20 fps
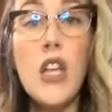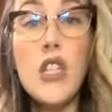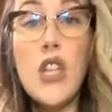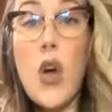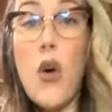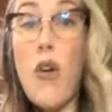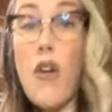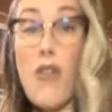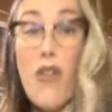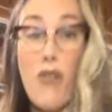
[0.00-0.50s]

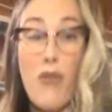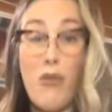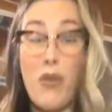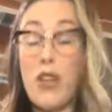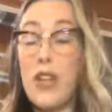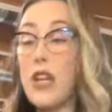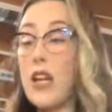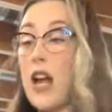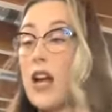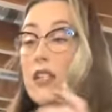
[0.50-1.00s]
so
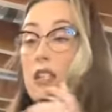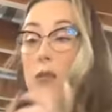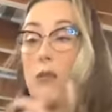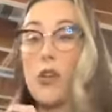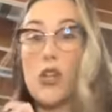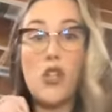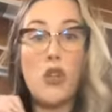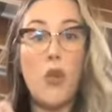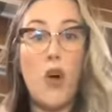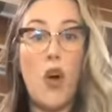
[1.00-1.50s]
really guys, I'm
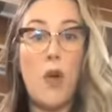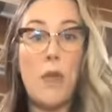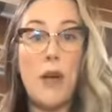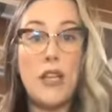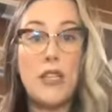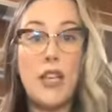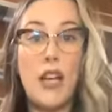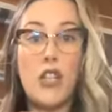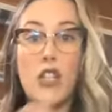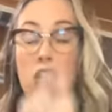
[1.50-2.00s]
gonna do all
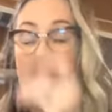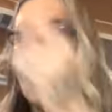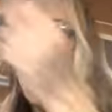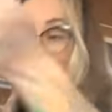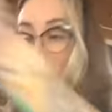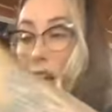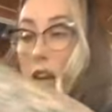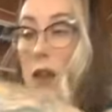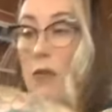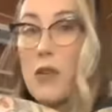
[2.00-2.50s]
my sections
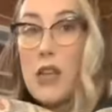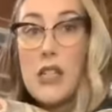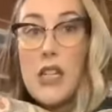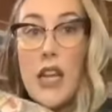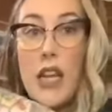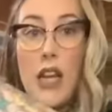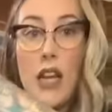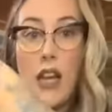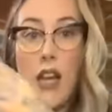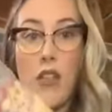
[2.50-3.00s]
like that. I'm gonna
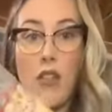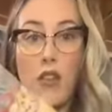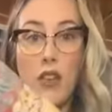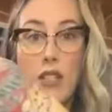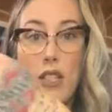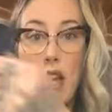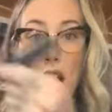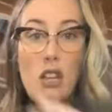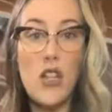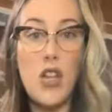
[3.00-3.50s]
take another
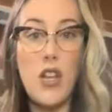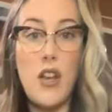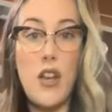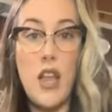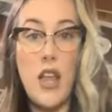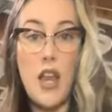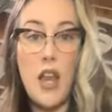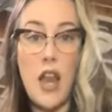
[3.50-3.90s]
section,